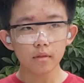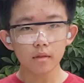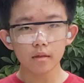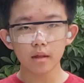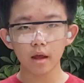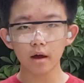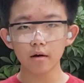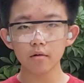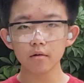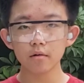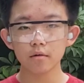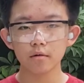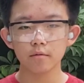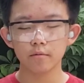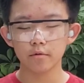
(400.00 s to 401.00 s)
Now
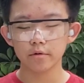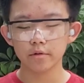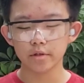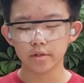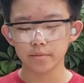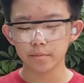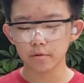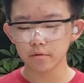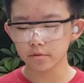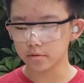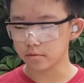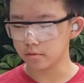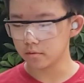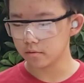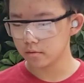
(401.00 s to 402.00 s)
for the
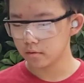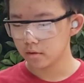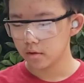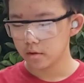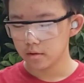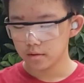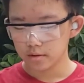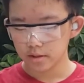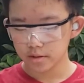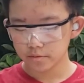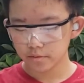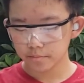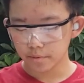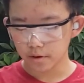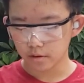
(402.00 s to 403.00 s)
disposal, let's
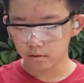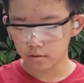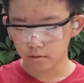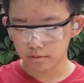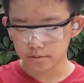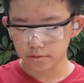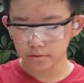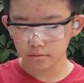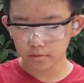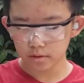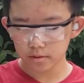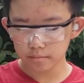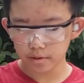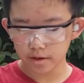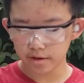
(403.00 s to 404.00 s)
prepare our
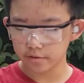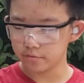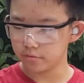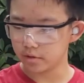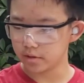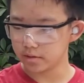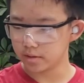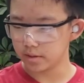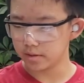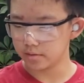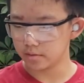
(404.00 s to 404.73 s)
sodium hydroxide